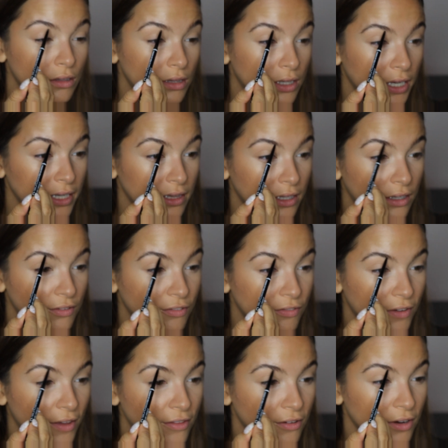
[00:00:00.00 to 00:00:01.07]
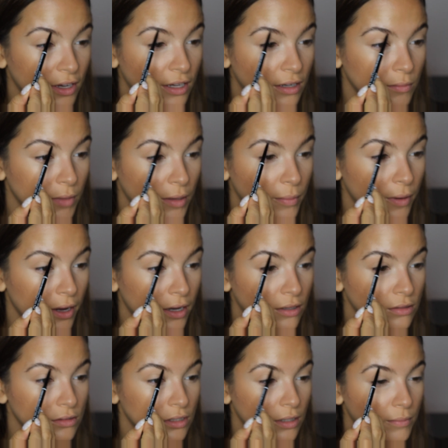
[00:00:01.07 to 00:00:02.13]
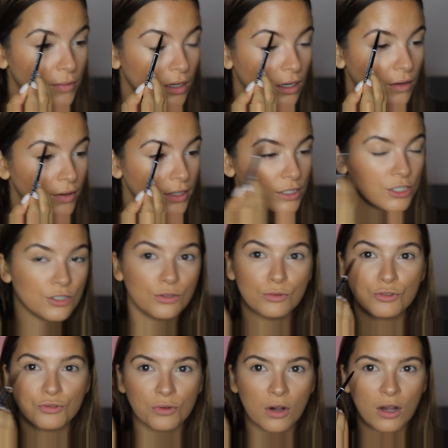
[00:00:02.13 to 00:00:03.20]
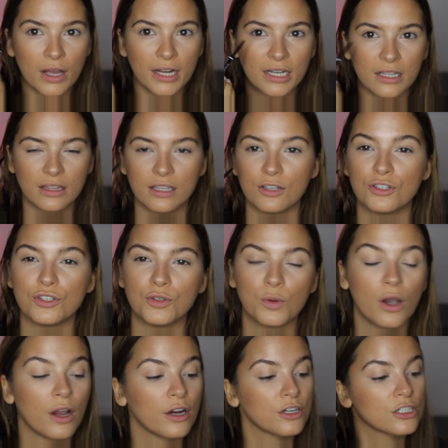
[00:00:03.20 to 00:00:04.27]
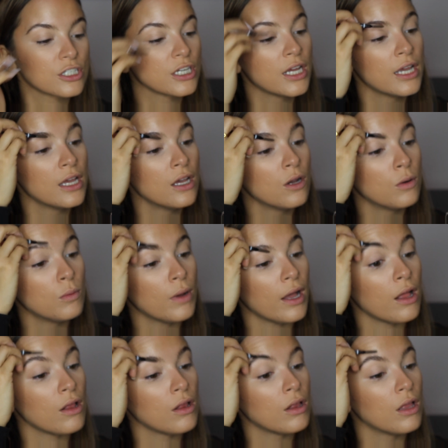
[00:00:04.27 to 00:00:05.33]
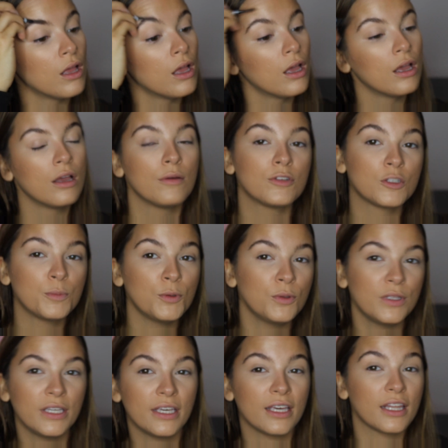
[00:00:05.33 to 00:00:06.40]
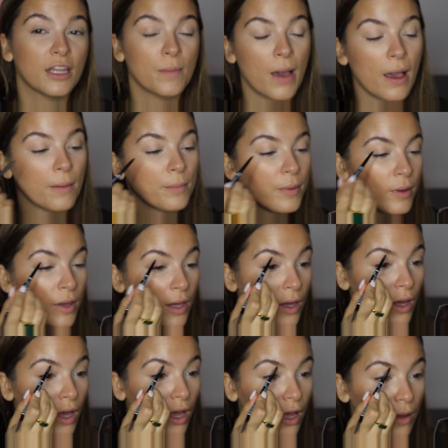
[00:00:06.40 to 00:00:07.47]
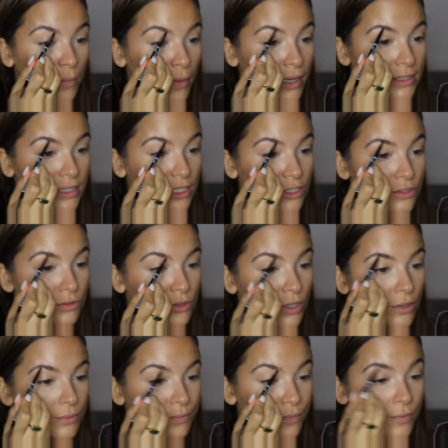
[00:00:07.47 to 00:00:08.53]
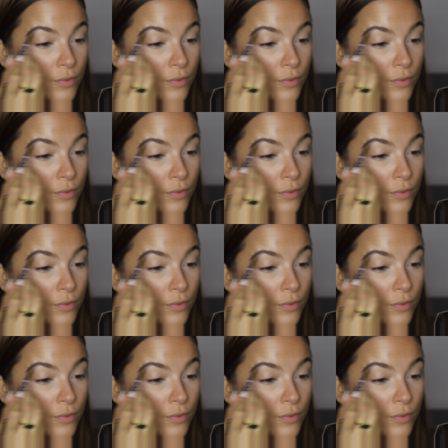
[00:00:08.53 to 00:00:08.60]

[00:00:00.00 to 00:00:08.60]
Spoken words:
Lightly feather in my brows. I'm not going to draw anything too harsh while spoolying them up as I do so.